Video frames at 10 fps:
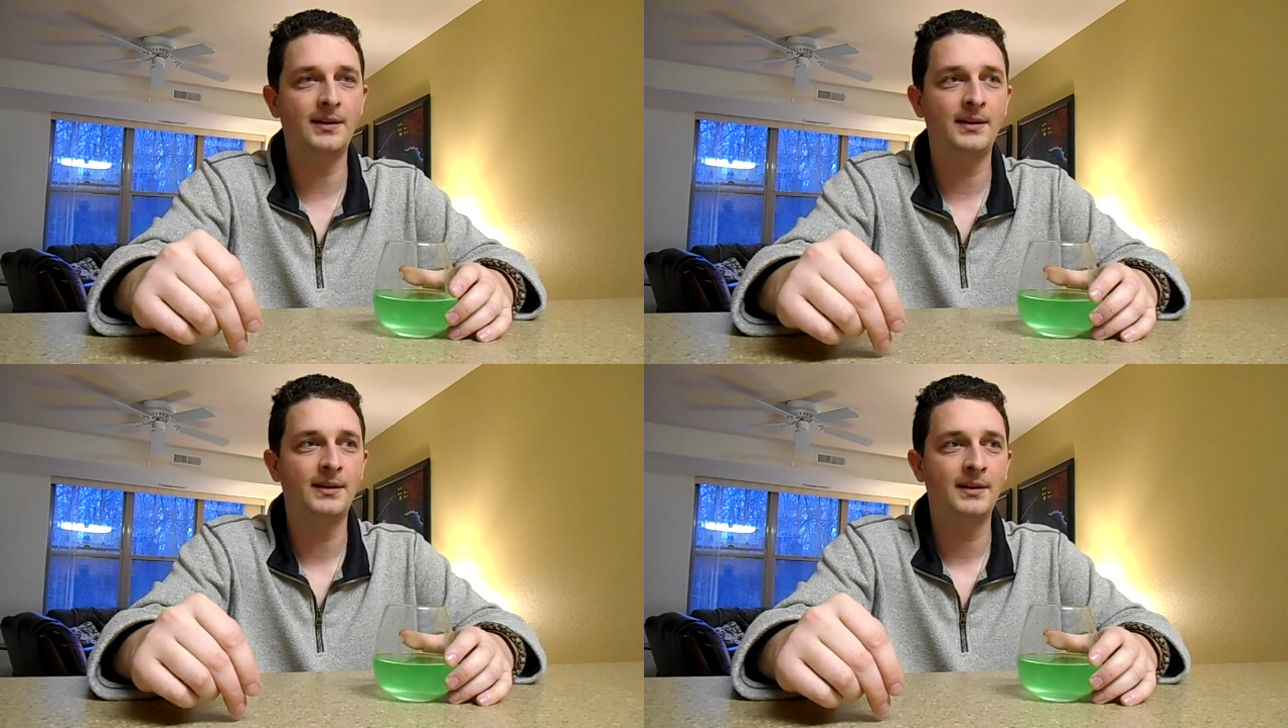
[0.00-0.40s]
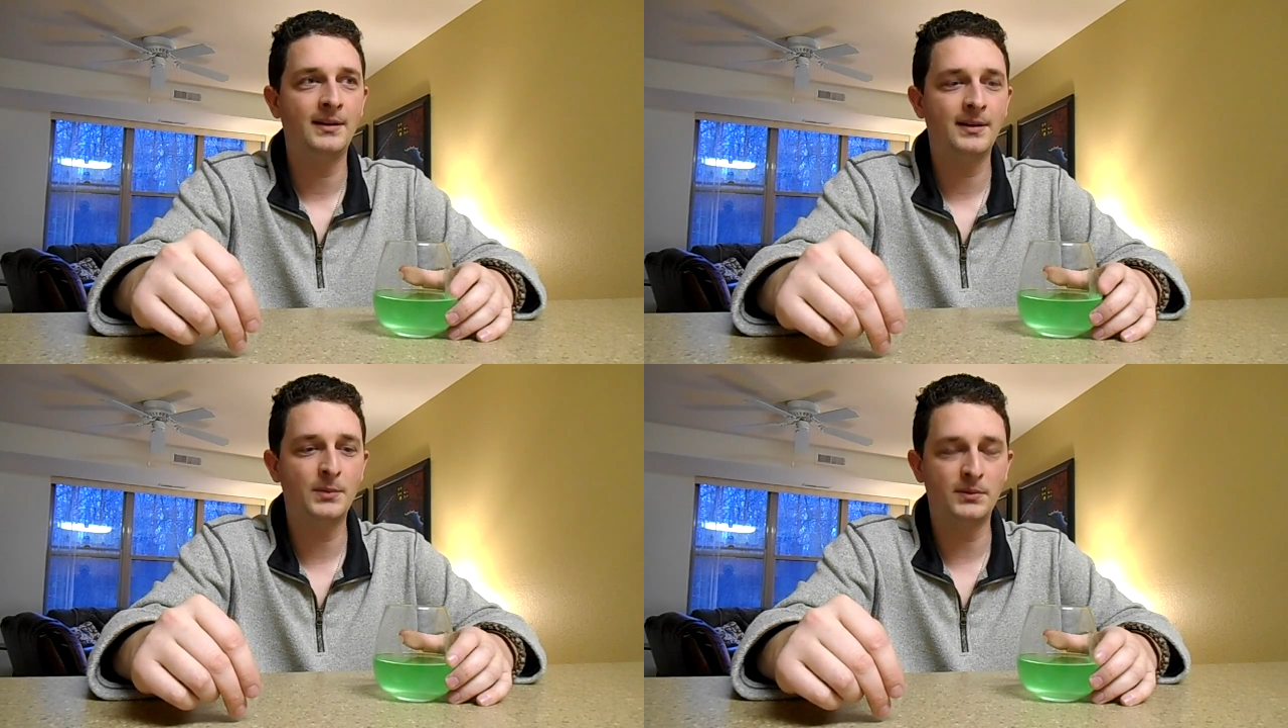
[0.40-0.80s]

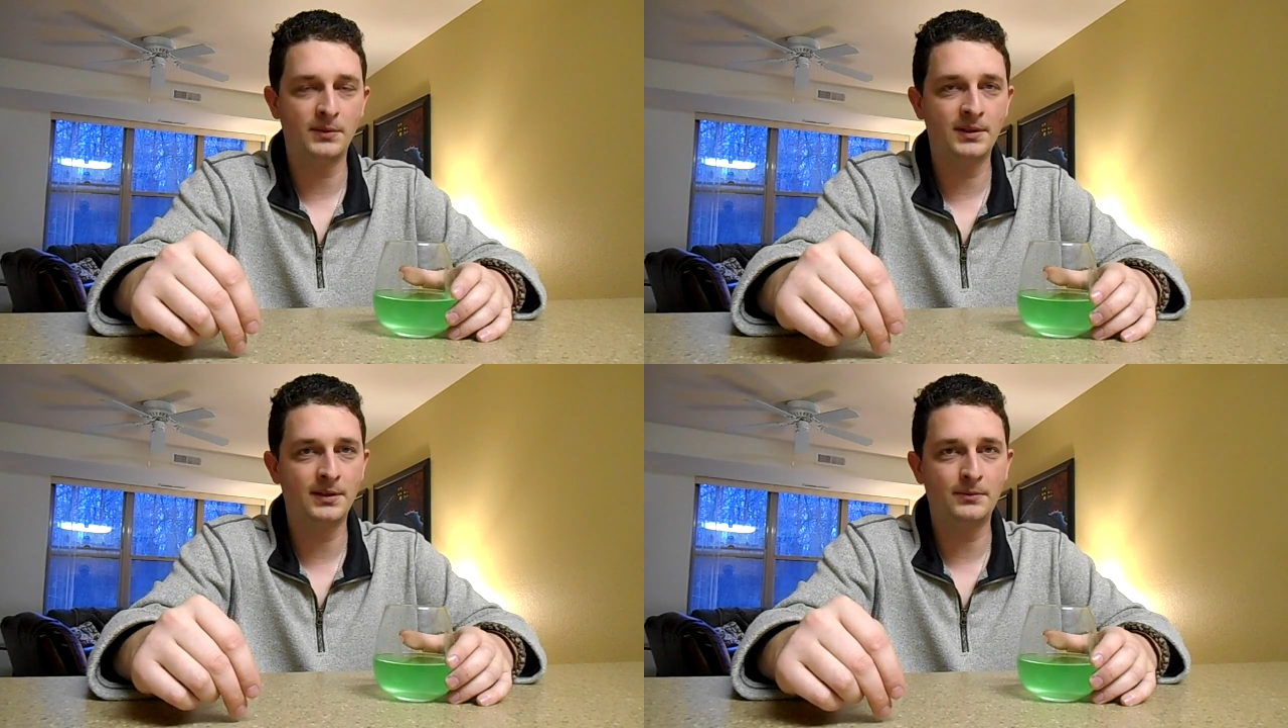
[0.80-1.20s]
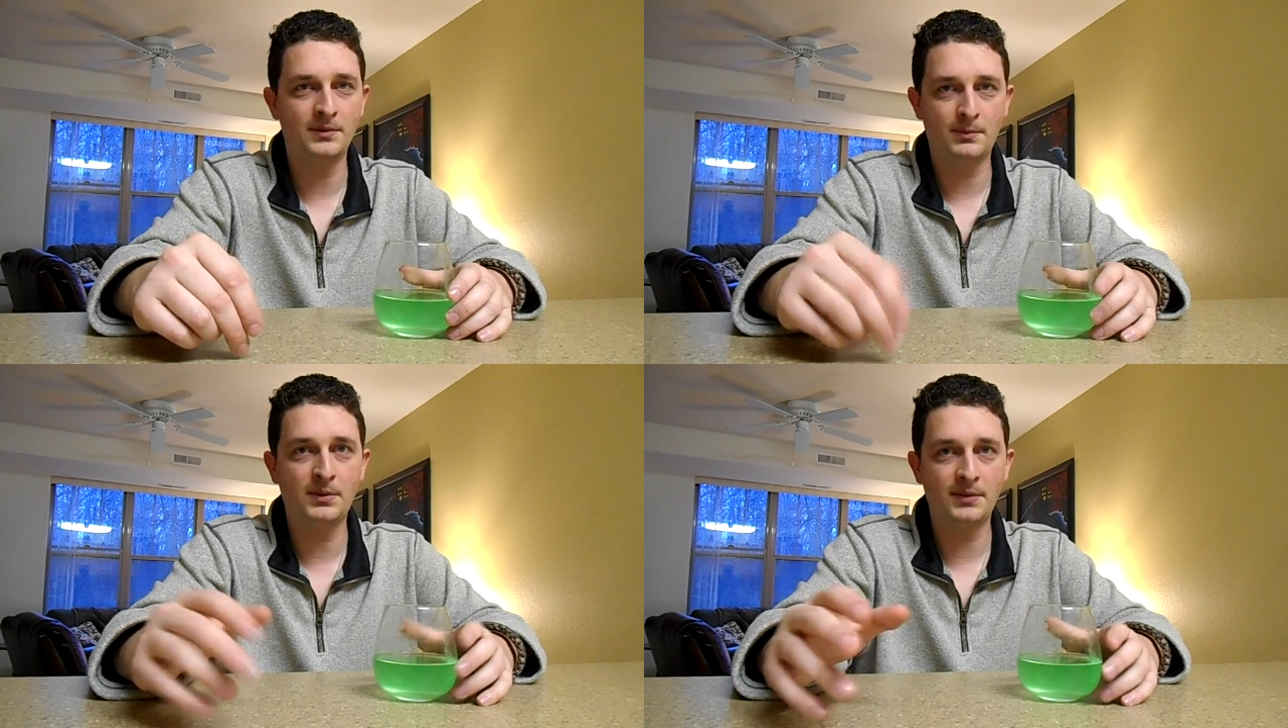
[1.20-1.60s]
I've been really good
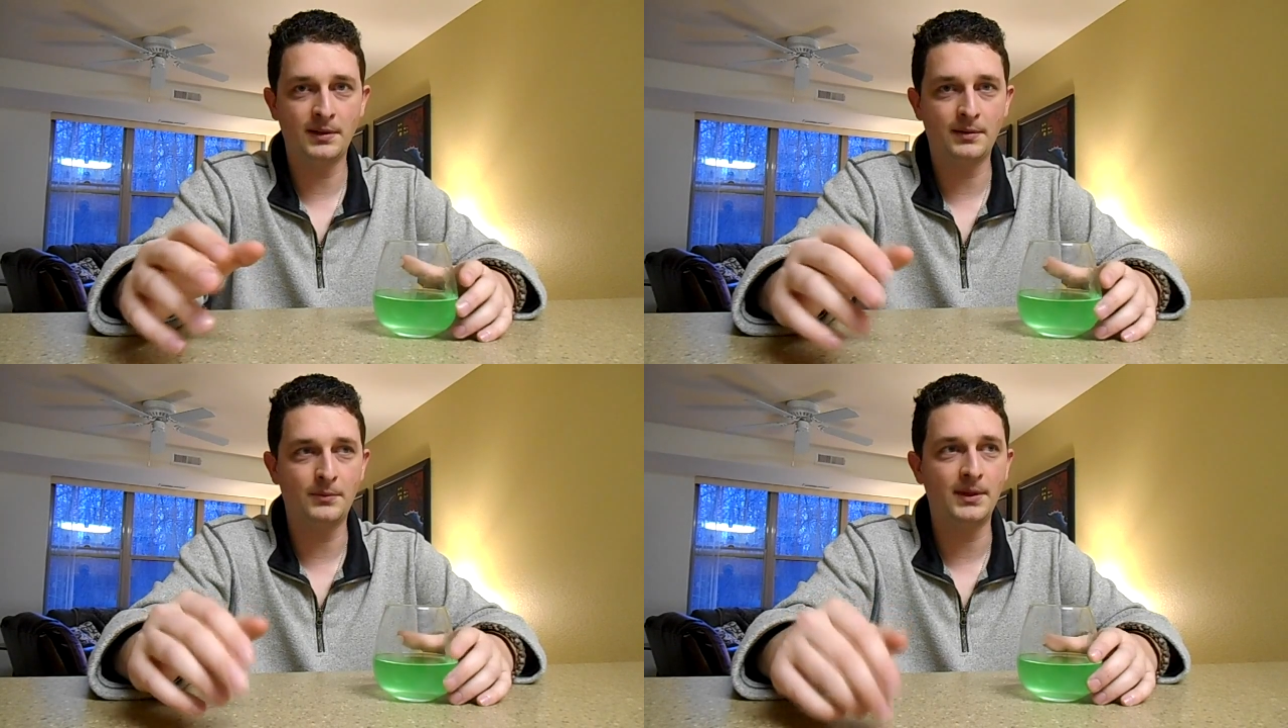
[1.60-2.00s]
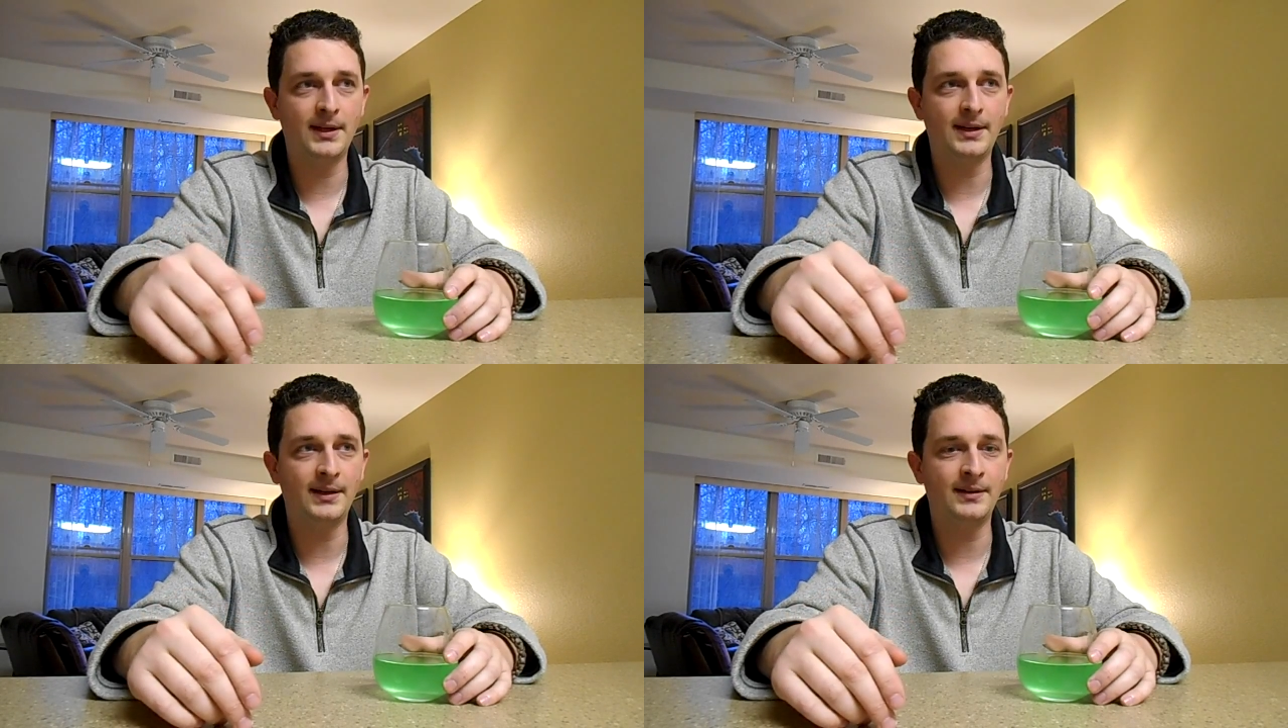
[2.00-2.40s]
with pulling it
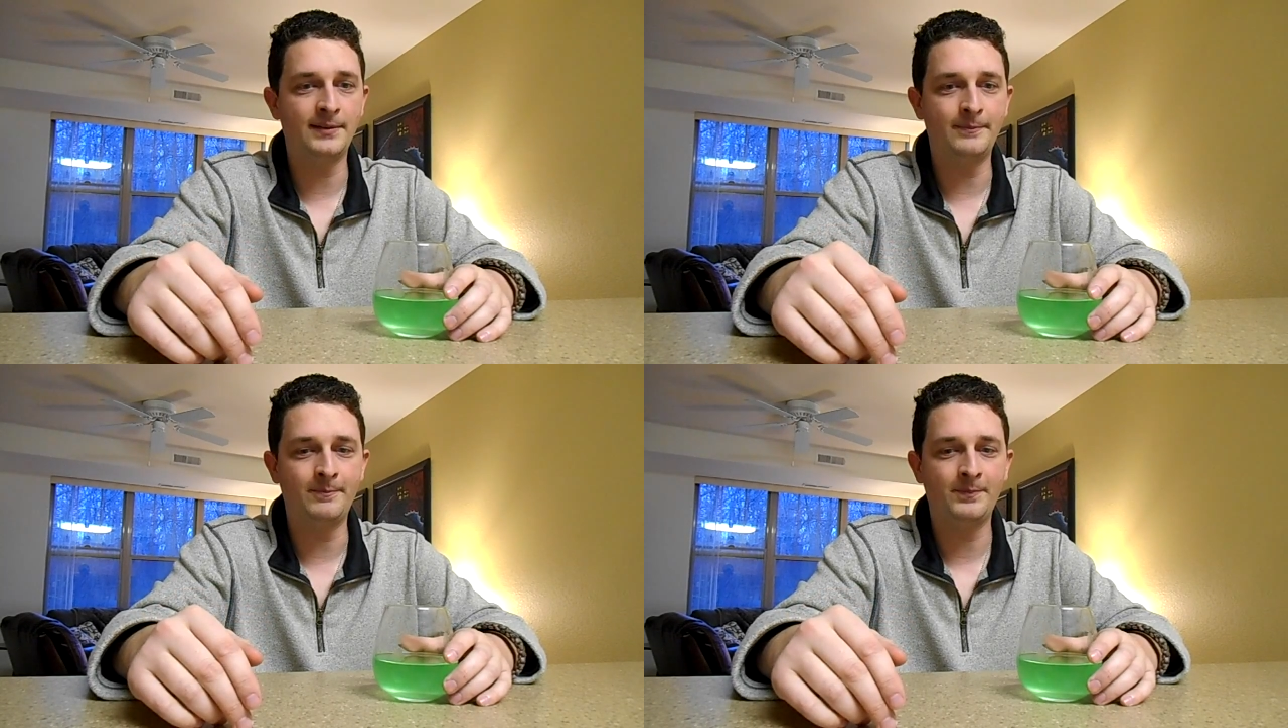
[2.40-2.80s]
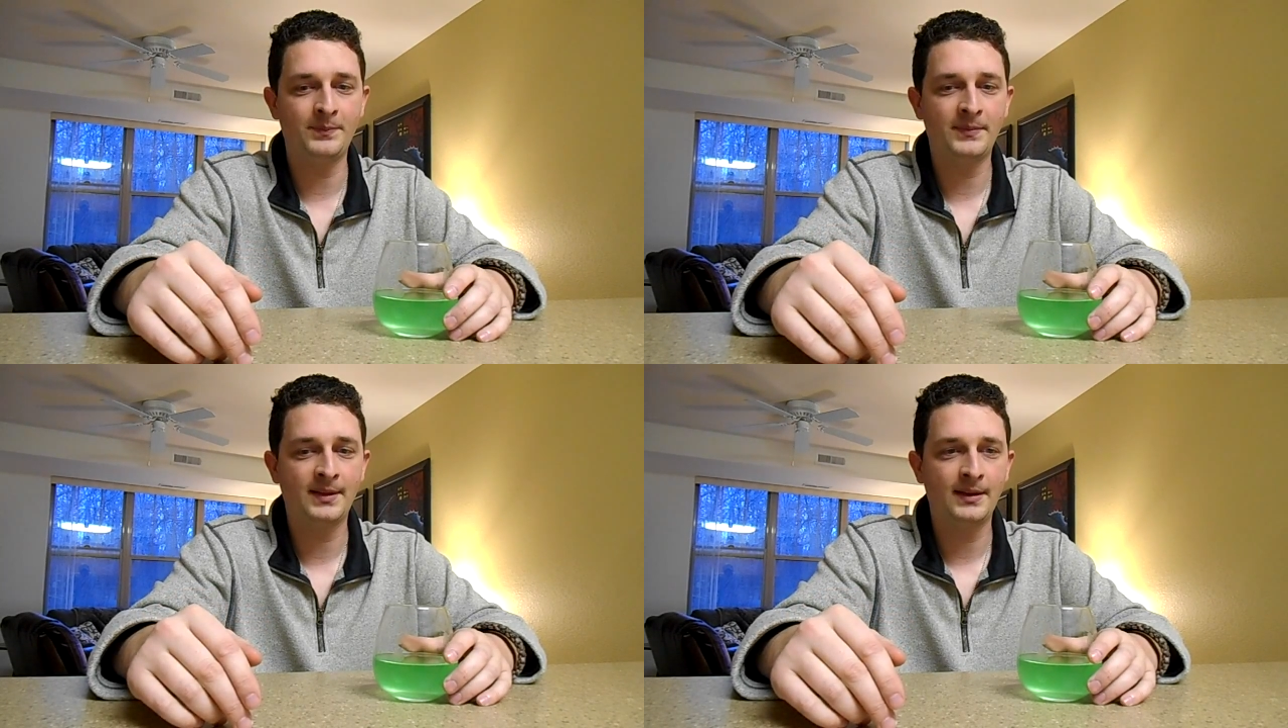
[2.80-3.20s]
away, and
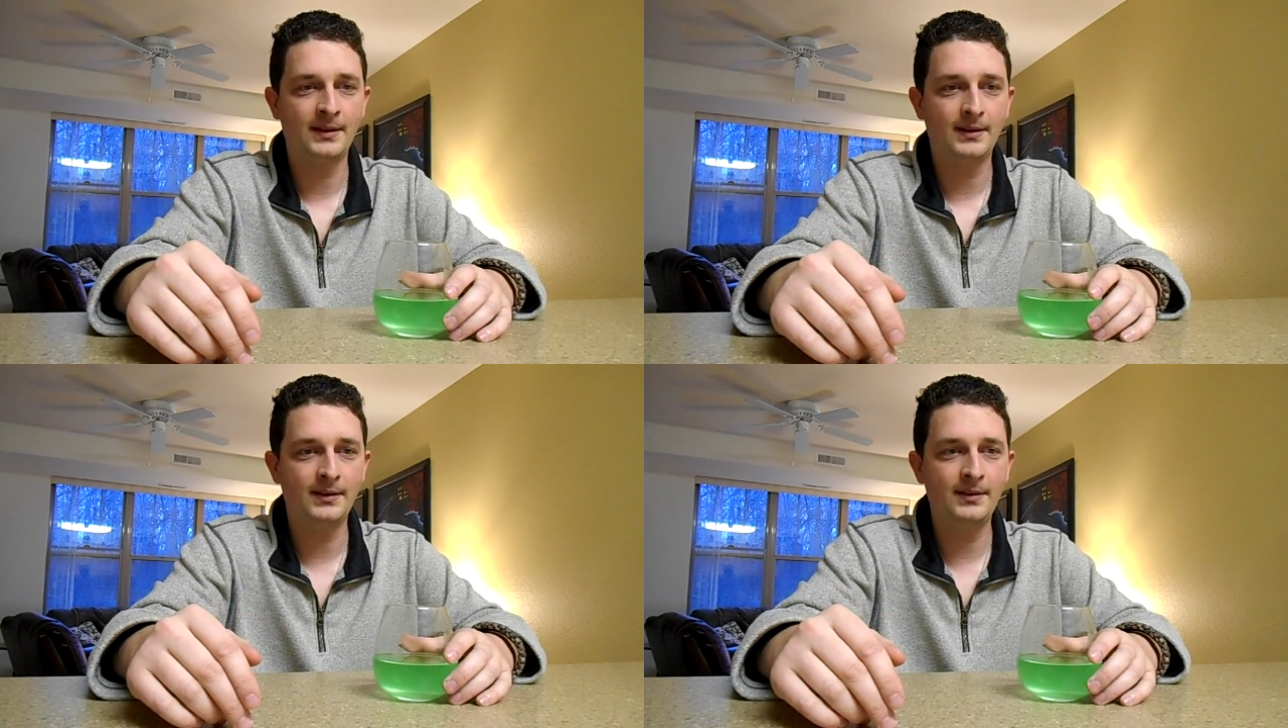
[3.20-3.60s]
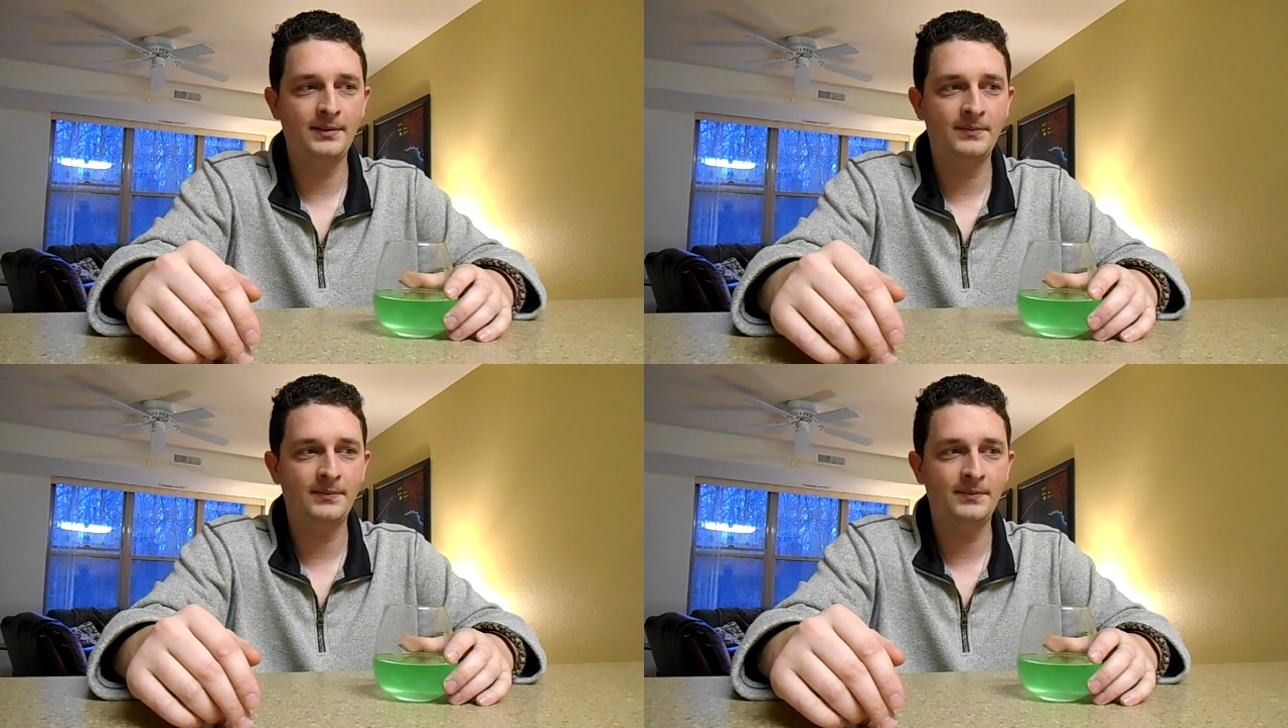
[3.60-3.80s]
it